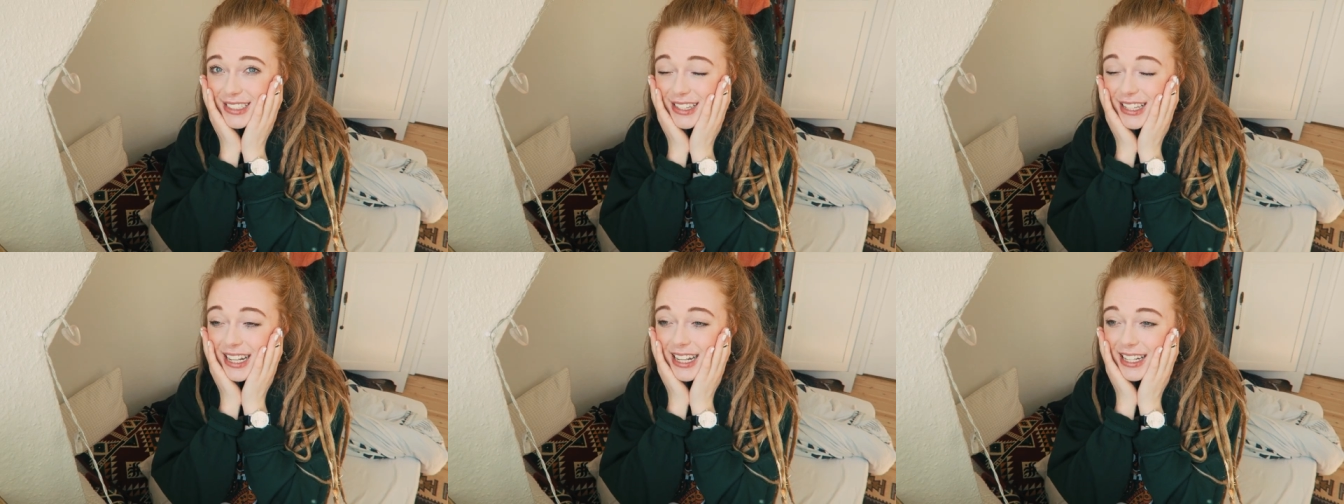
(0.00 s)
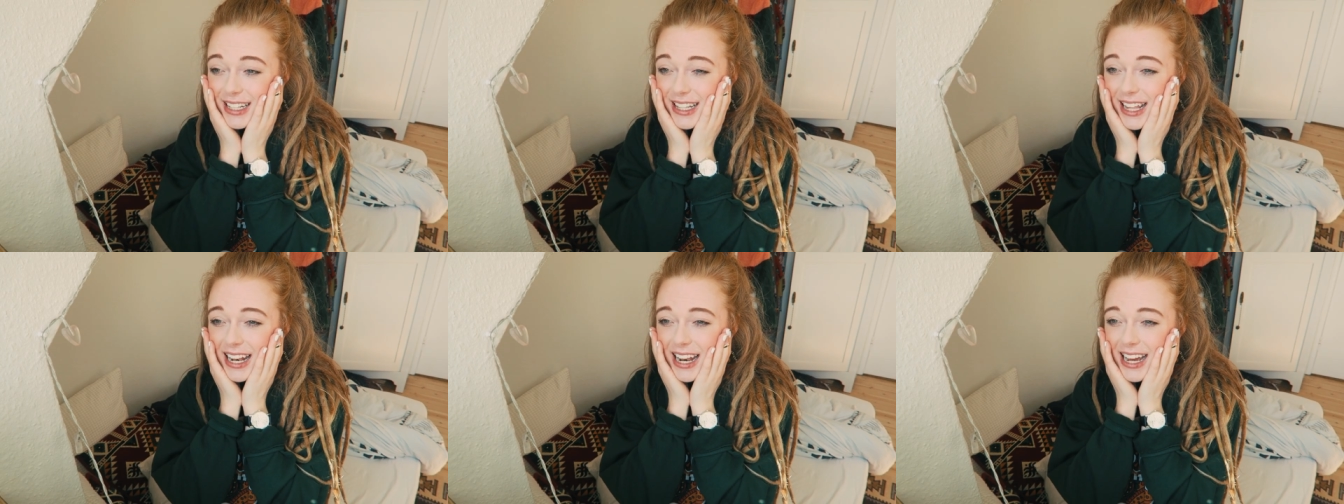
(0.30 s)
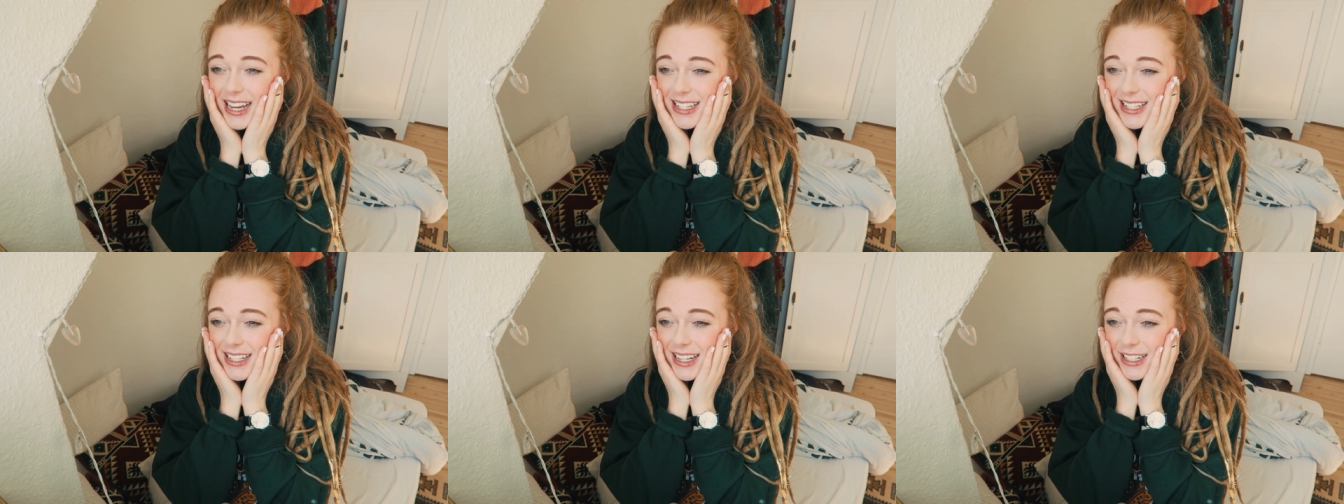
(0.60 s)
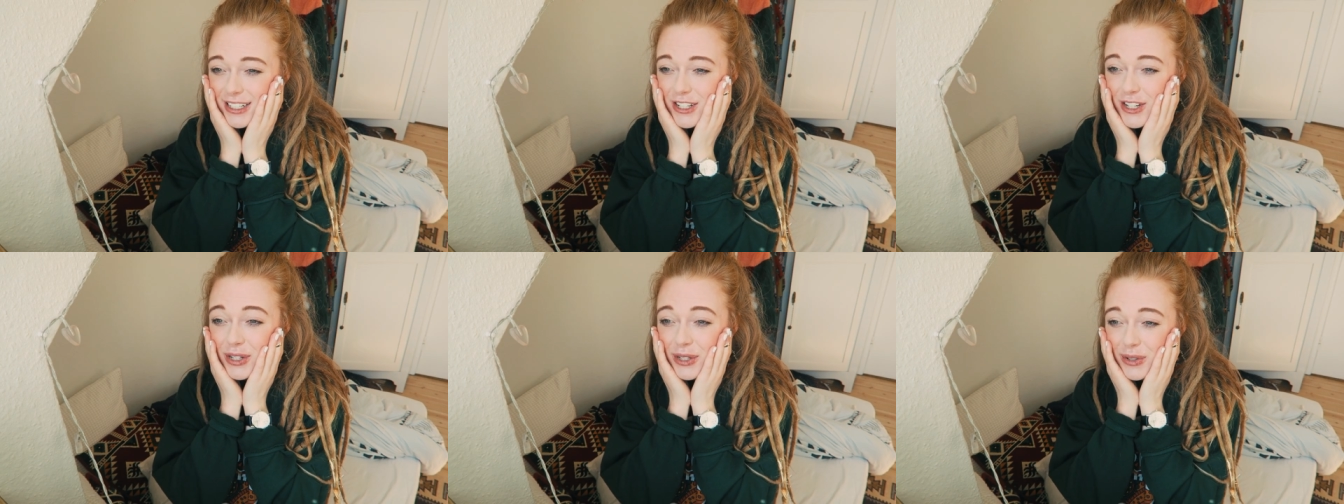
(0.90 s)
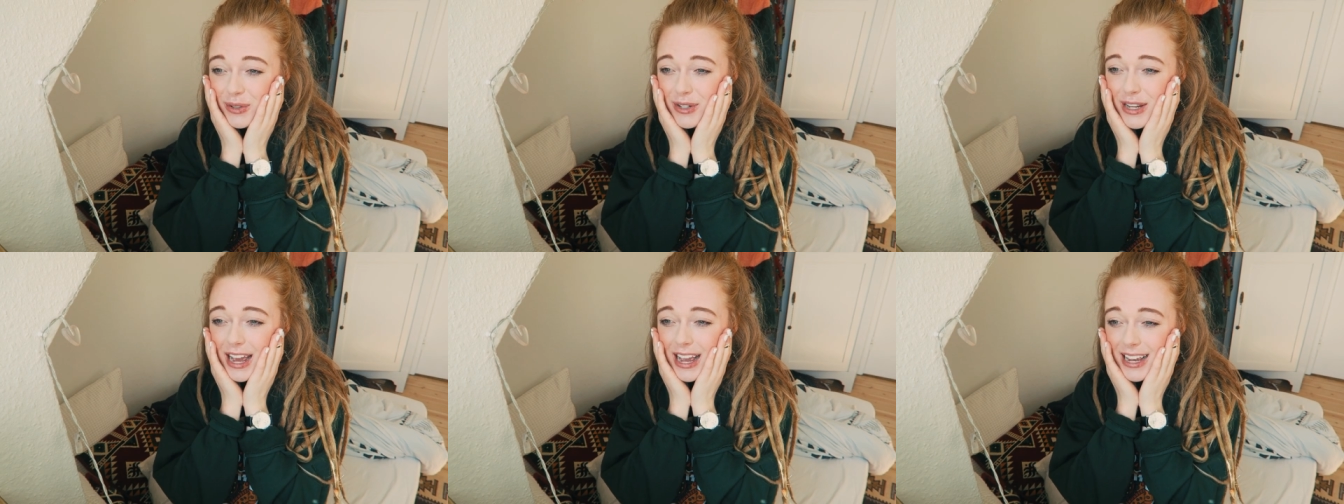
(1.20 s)
the, the last like
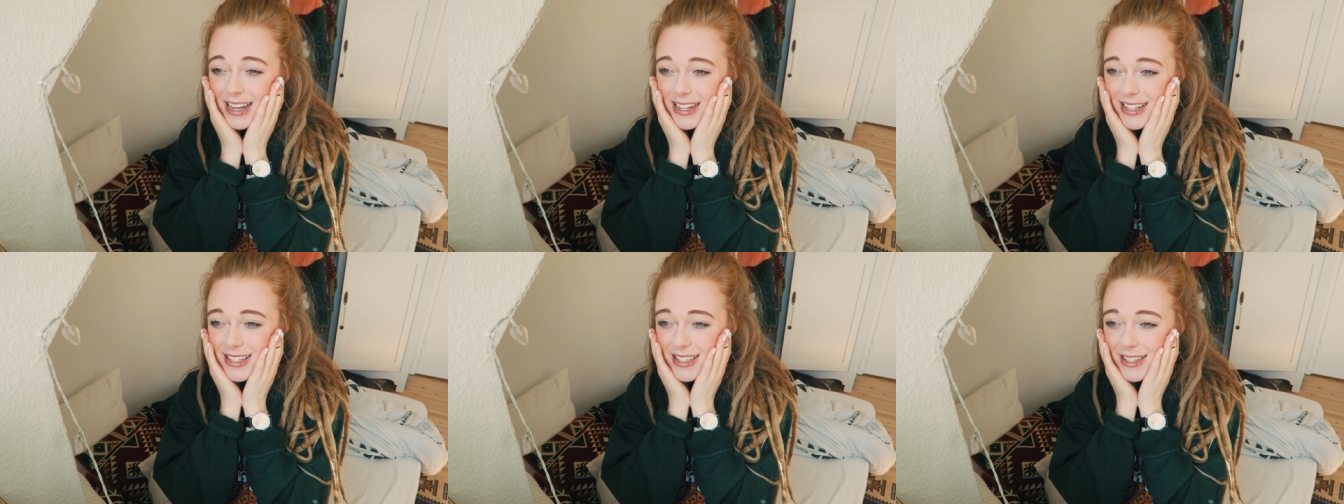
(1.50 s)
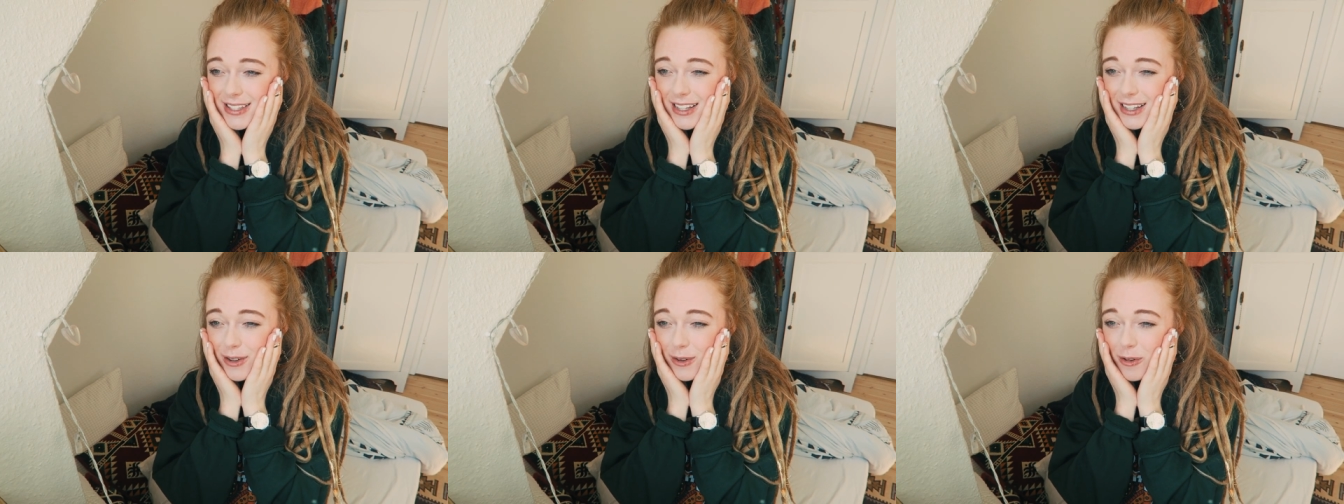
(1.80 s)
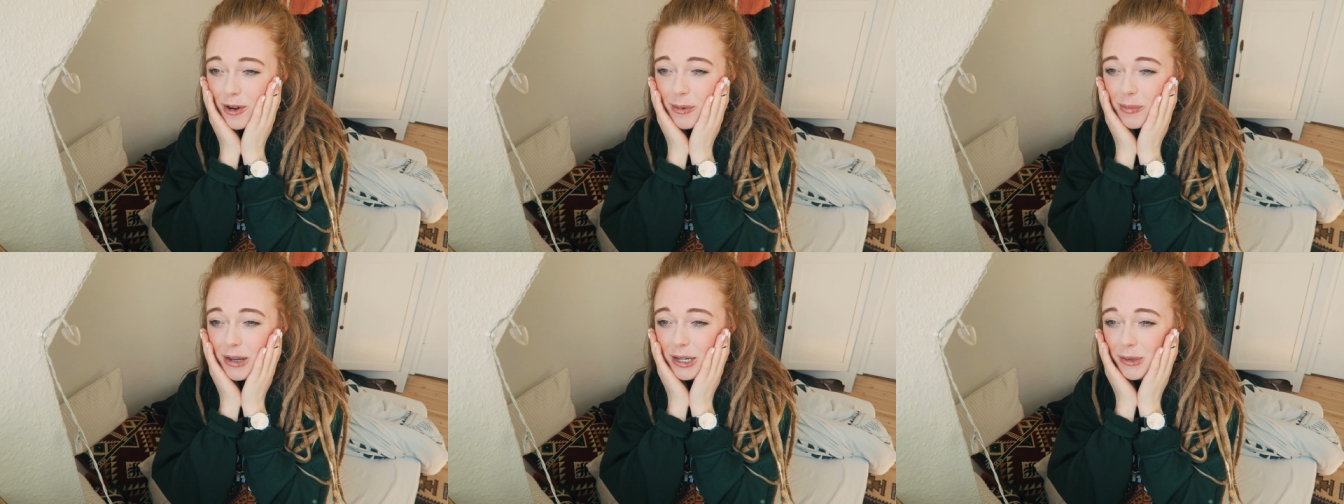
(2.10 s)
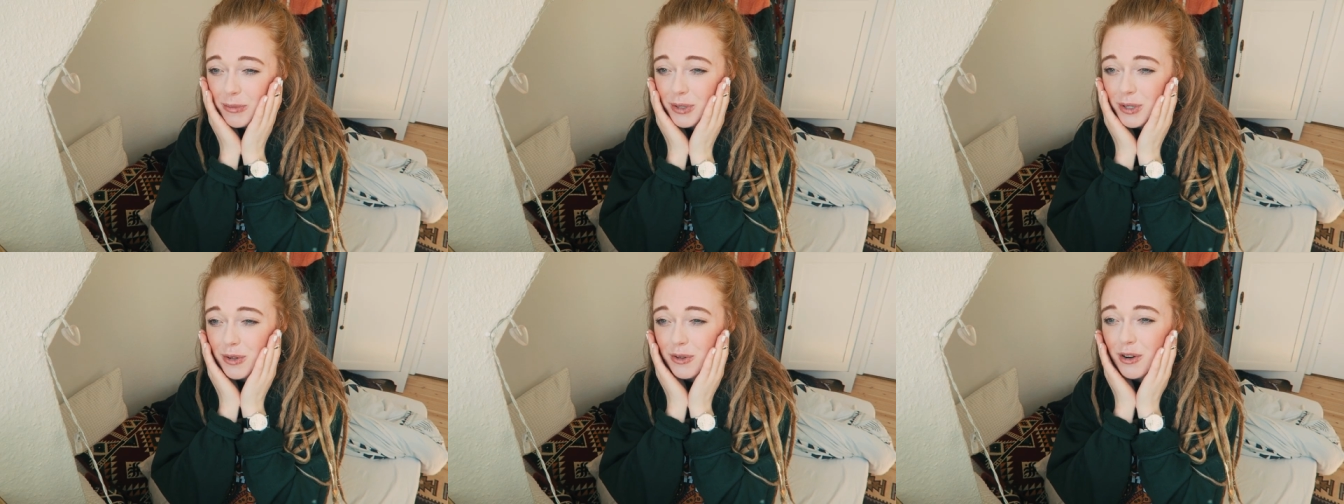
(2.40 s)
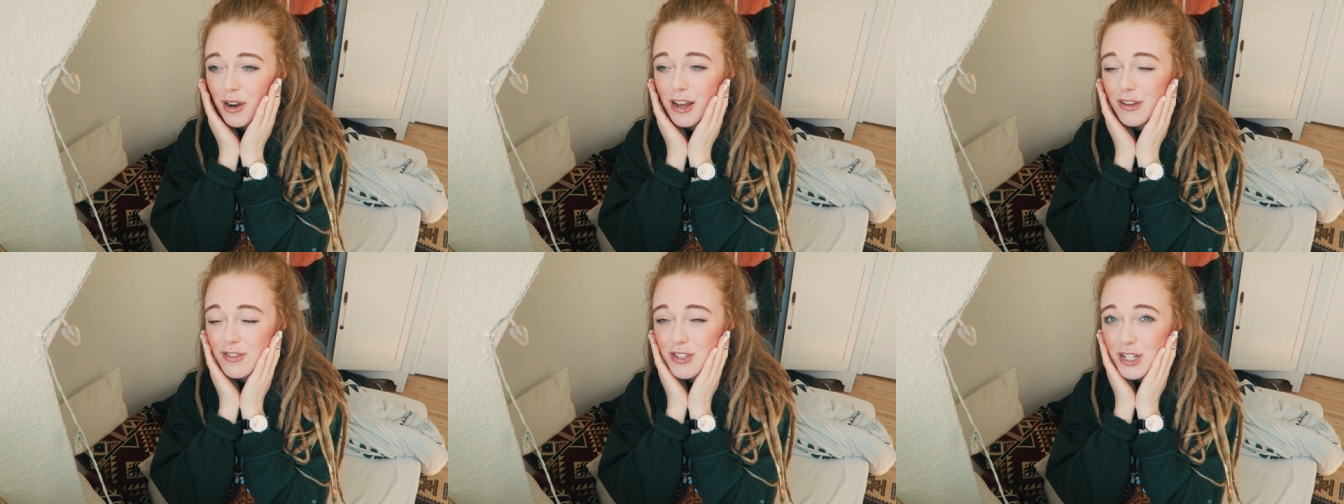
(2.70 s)
two days where my
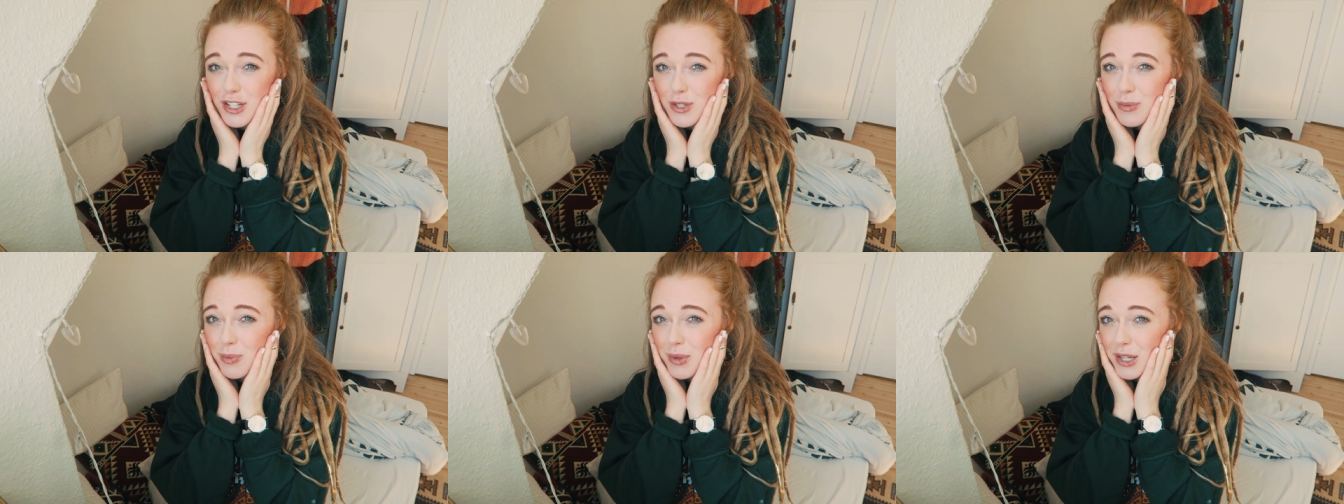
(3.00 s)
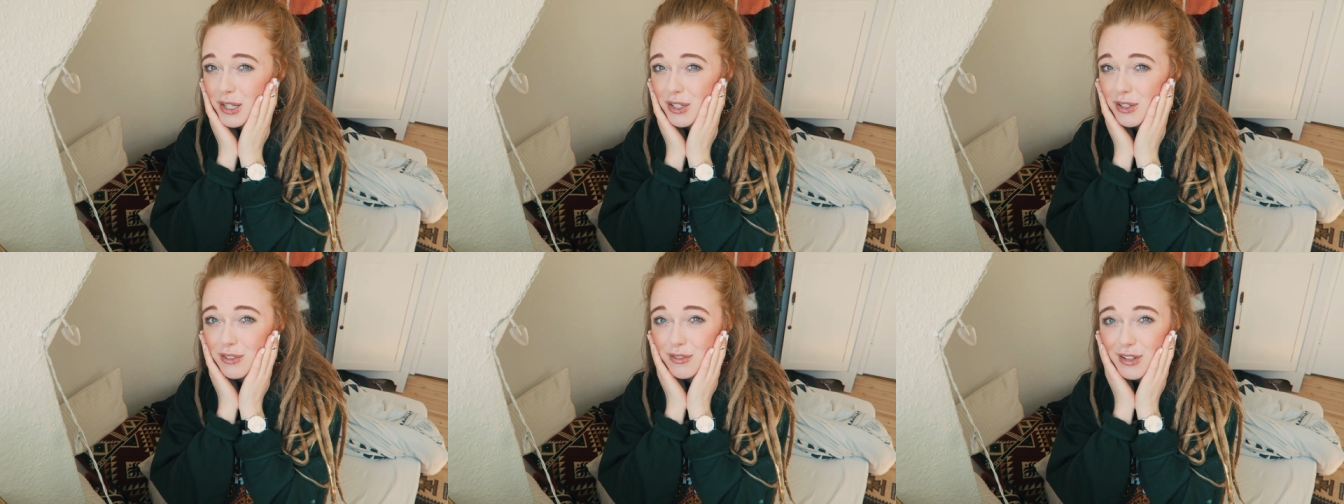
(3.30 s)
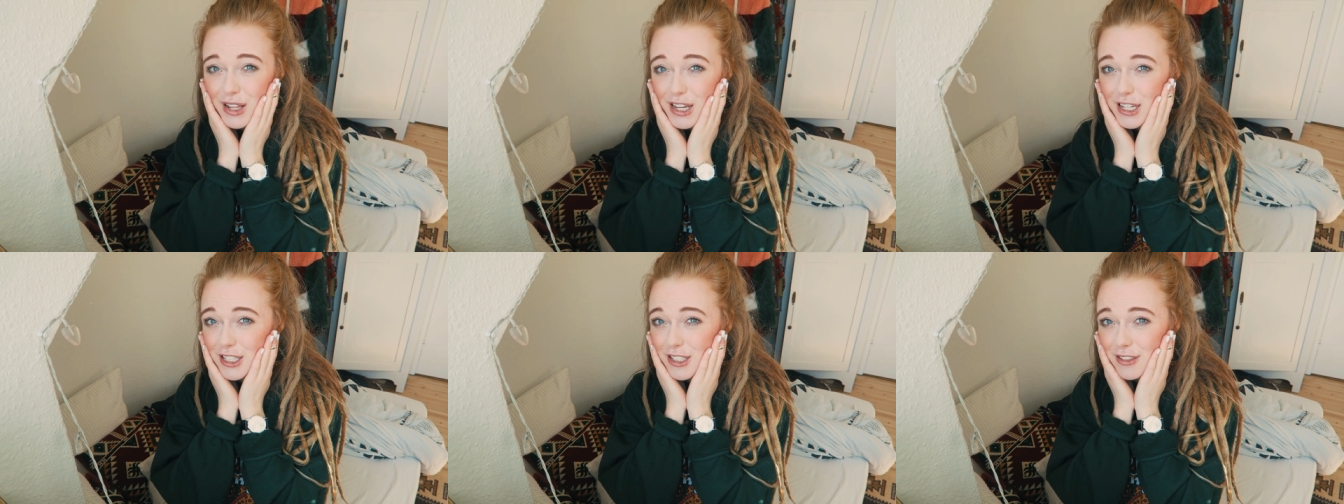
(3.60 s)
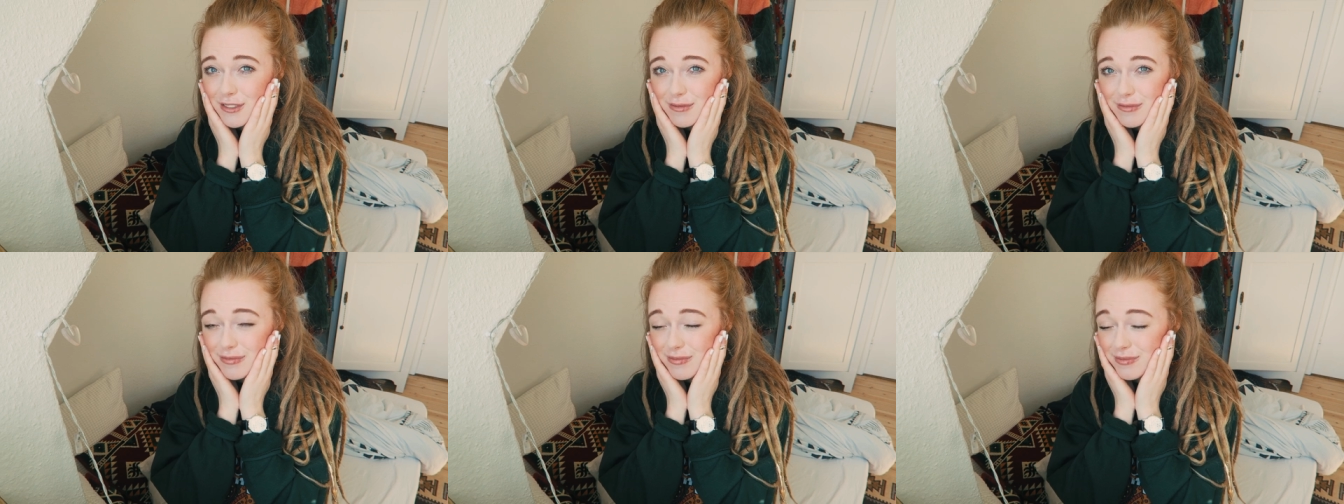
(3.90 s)
computer has just been like